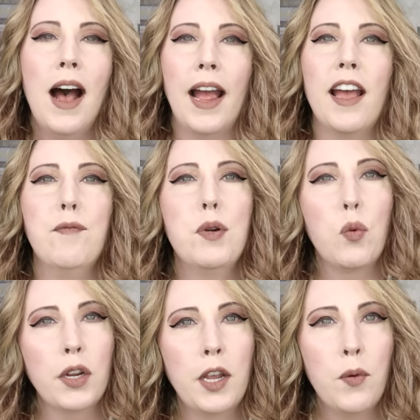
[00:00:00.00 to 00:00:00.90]
I have been
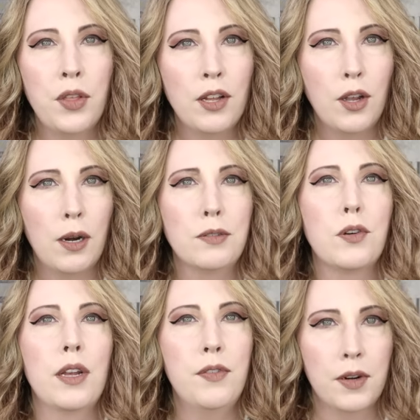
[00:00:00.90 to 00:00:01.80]
working with Halara
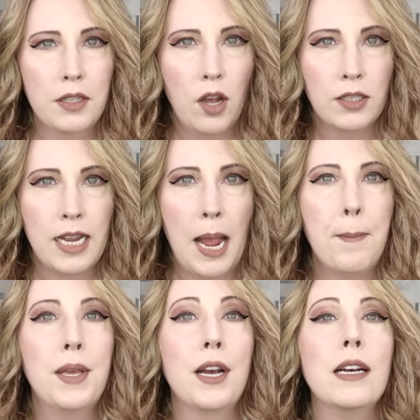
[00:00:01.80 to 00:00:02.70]
for a very long
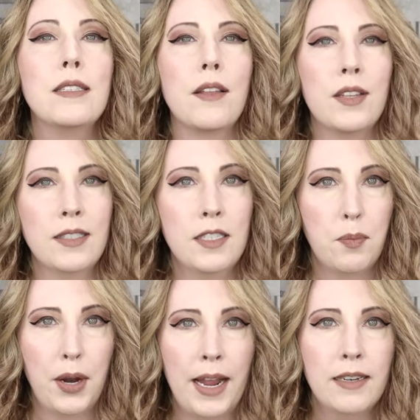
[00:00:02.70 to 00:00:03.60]
time because this is a
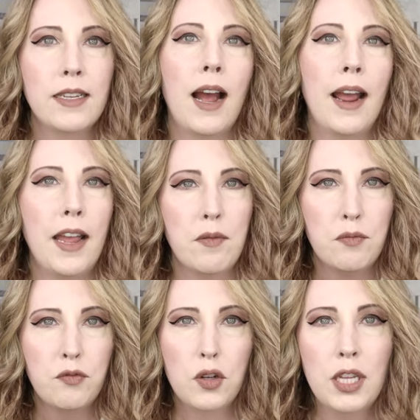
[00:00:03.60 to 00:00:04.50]
brand I am
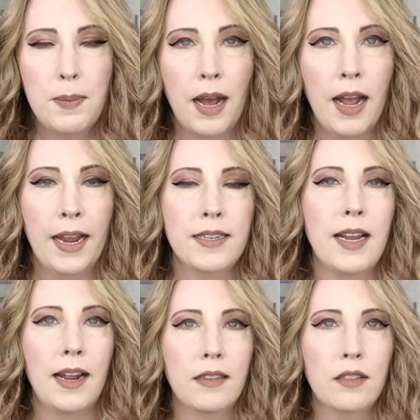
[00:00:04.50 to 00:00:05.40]
fully behind.
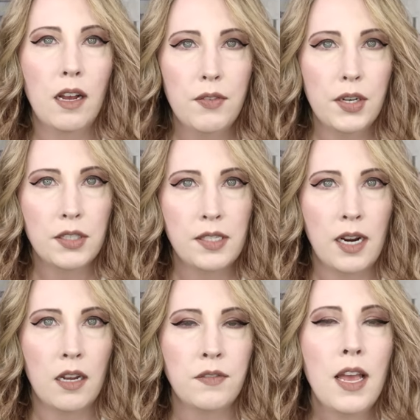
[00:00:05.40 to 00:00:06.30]
I love their
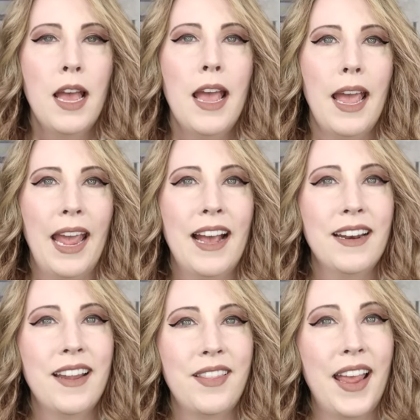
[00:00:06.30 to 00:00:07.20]
stuff,
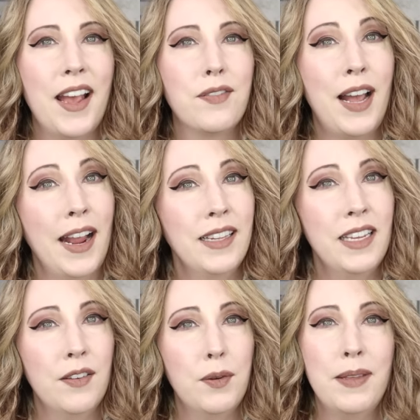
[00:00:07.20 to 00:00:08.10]
and they have kindly
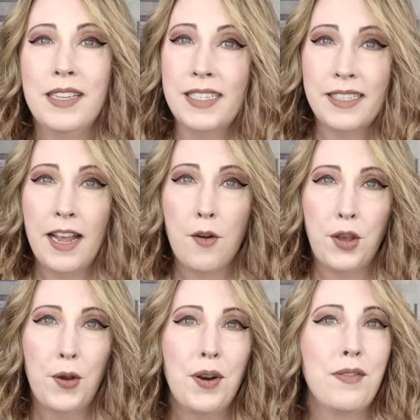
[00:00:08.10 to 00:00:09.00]
given me the
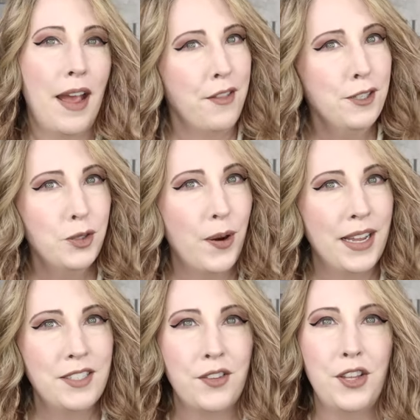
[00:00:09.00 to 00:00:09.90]
discount code of
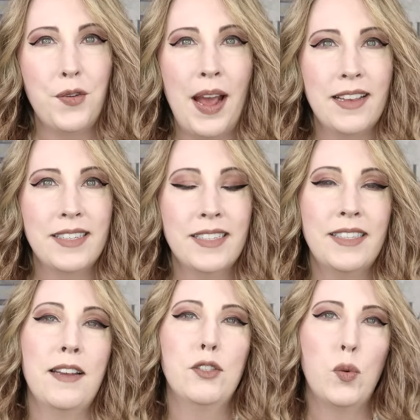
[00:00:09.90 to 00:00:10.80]
Heather20 so that you guys can
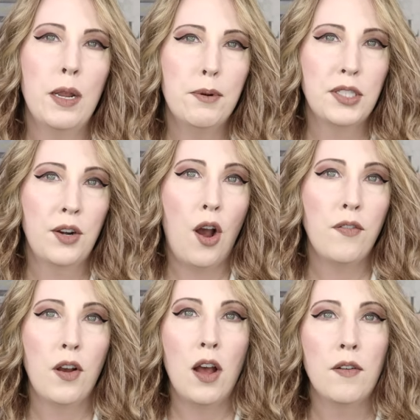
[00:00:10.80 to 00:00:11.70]
save 20%
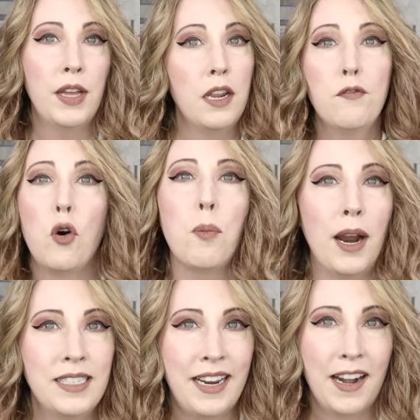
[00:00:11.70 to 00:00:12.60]
off of any full
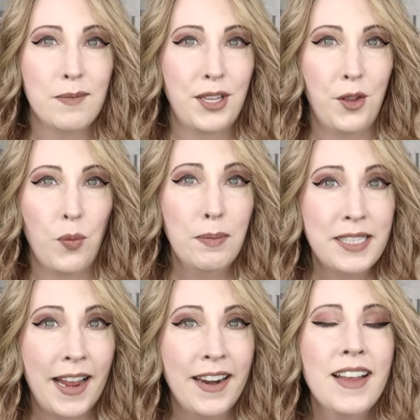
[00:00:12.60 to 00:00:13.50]
priced items on the
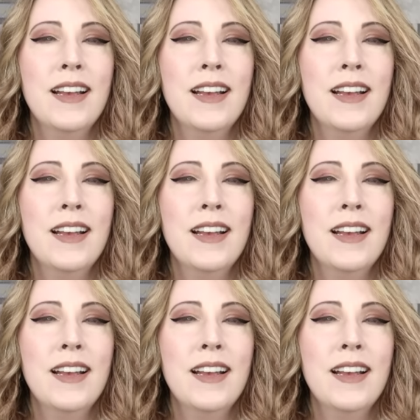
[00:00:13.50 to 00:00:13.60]
website.